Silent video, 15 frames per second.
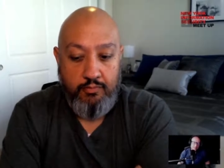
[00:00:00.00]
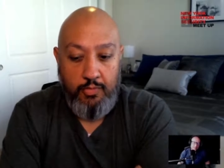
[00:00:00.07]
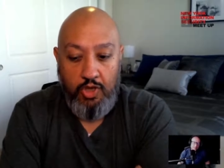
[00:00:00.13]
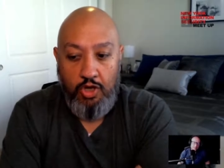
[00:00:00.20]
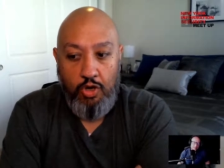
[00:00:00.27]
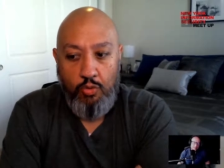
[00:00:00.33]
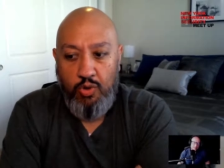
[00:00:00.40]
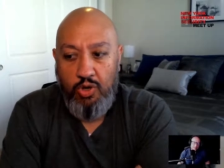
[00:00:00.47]
we
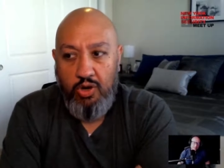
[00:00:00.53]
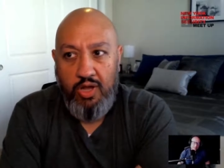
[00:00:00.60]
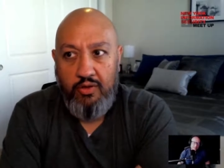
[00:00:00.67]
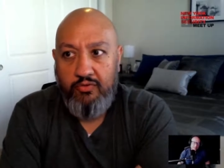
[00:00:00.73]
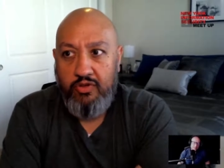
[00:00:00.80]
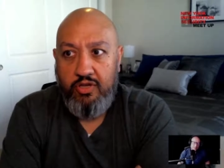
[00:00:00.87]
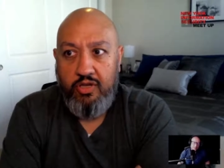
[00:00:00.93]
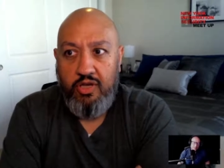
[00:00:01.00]
don't
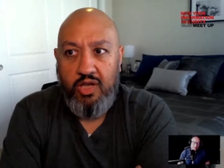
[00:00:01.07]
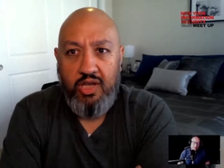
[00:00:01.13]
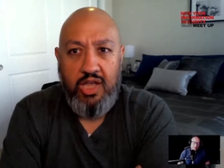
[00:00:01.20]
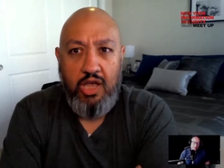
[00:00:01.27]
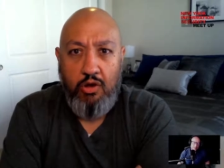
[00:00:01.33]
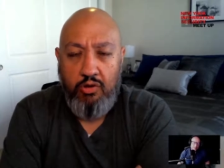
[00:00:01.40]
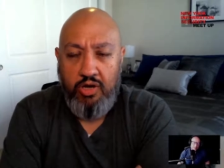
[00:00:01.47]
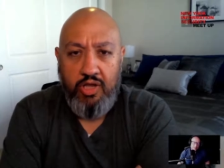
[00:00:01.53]
have
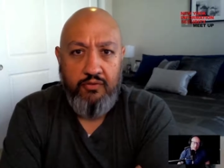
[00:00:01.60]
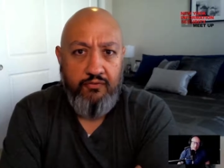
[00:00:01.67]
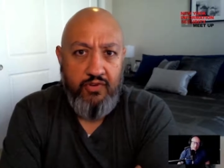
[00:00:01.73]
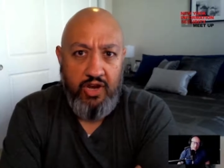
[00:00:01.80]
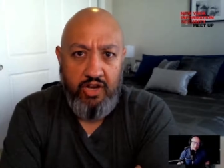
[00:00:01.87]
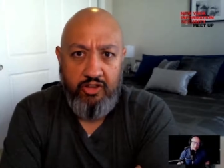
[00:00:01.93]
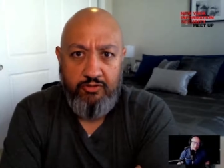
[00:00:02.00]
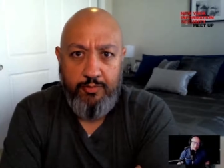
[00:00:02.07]
accounting and
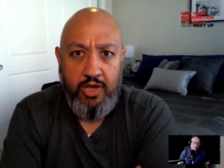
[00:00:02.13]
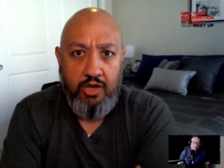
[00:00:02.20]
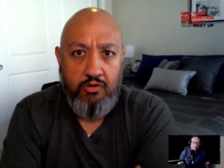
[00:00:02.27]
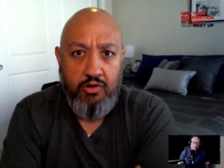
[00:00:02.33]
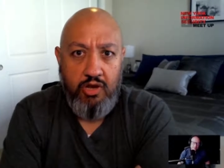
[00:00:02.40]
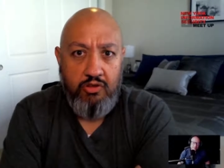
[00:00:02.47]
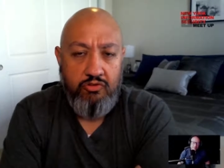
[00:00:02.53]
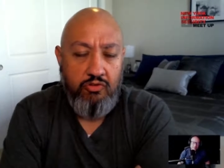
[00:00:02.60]
finance
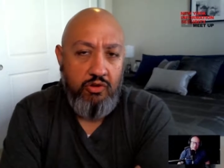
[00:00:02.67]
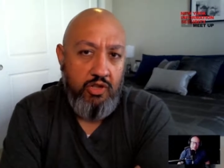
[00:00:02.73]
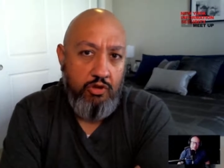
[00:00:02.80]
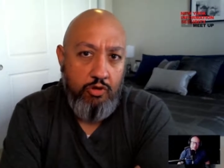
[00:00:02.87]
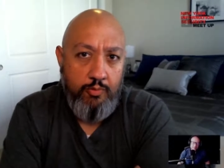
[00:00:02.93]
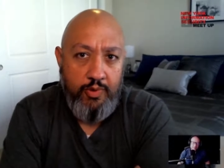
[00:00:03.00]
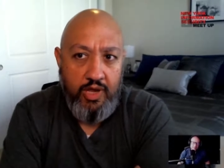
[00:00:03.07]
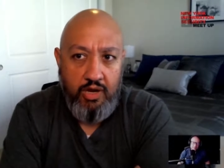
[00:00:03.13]
backgrounds or
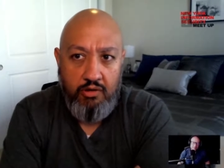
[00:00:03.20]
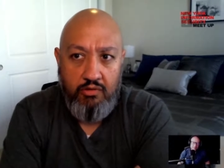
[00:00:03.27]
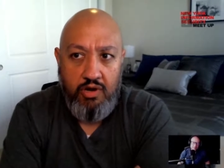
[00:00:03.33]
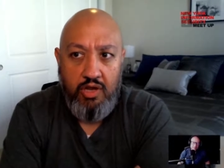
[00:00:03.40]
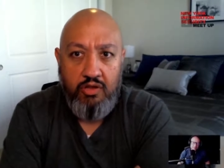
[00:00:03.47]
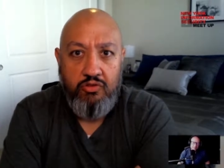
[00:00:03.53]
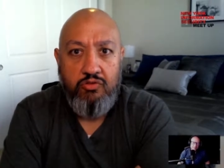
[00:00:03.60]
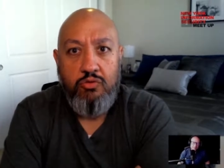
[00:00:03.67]
legal
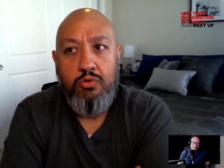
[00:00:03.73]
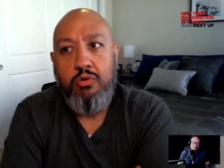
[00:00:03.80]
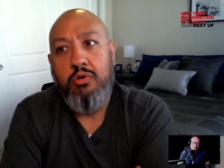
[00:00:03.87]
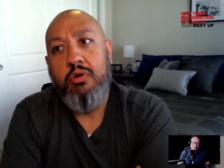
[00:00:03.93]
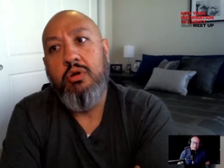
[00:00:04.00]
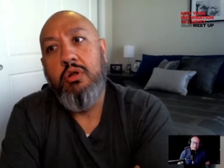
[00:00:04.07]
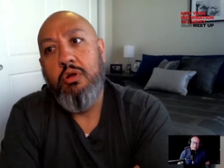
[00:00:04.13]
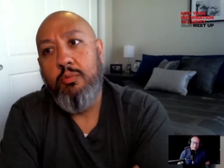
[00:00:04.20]
backgrounds
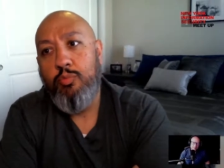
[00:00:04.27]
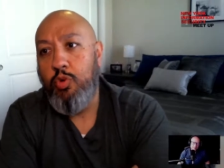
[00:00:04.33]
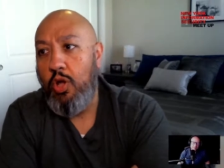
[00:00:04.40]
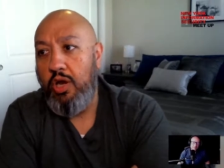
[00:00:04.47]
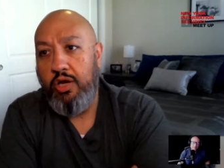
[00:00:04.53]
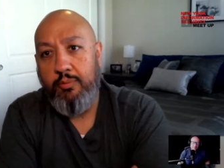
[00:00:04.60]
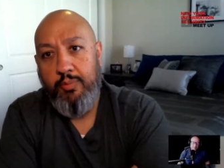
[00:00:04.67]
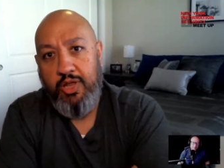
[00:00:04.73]
or
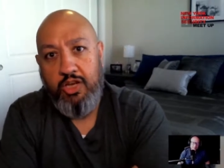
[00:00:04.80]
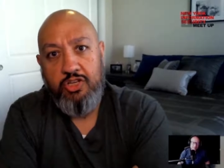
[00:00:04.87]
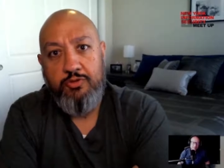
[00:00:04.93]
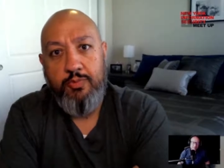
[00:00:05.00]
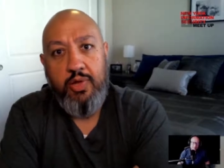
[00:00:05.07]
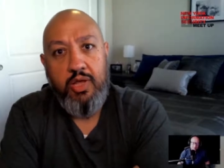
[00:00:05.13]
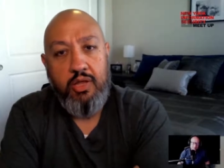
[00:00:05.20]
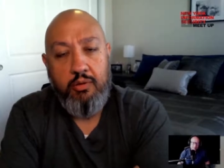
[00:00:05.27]
product
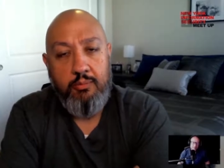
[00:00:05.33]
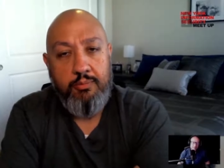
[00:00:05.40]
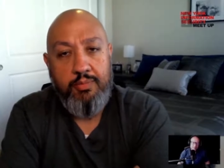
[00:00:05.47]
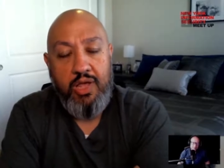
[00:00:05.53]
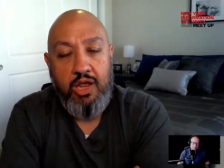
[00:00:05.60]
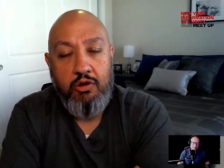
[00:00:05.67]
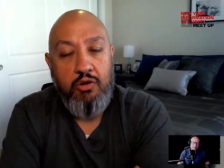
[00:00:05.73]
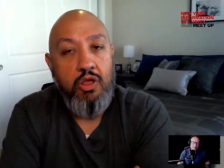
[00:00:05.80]
management
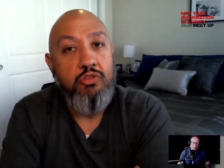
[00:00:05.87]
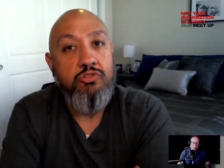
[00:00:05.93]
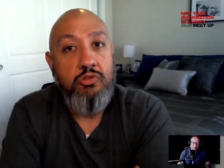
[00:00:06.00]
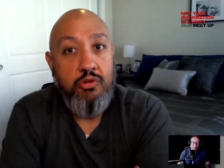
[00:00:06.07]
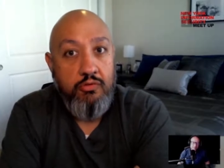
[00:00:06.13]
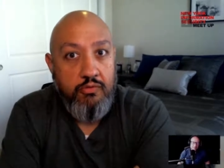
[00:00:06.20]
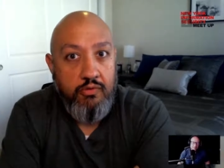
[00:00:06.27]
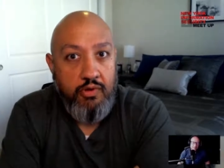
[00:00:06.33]

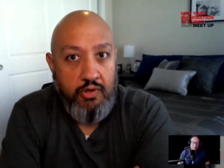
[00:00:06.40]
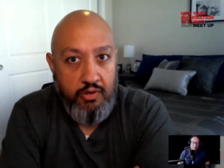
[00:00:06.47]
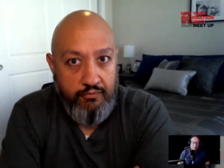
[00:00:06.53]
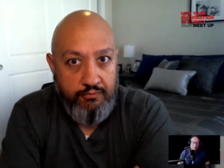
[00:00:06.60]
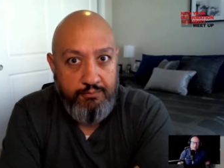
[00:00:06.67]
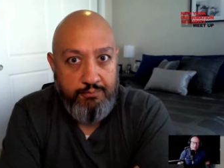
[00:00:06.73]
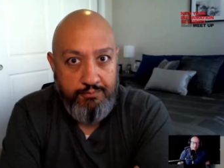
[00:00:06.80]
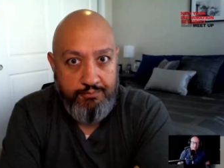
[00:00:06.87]
backgrounds
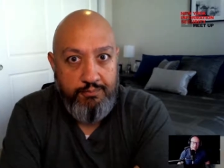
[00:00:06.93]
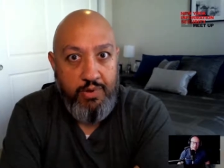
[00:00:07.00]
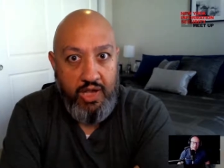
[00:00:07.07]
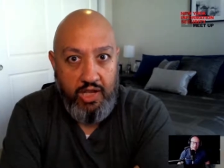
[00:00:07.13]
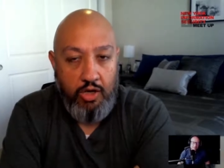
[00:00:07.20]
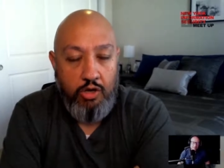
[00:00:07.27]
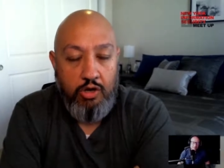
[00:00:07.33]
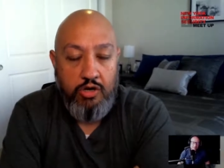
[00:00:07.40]

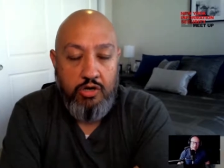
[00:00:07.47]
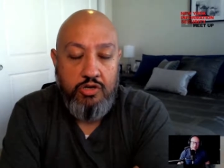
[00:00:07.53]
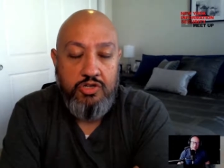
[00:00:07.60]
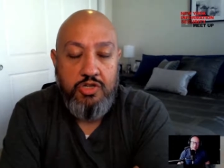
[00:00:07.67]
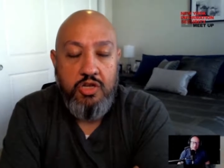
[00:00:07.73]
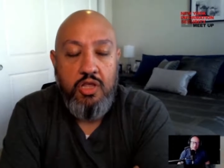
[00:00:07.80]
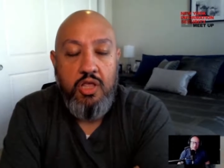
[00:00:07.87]
by and large.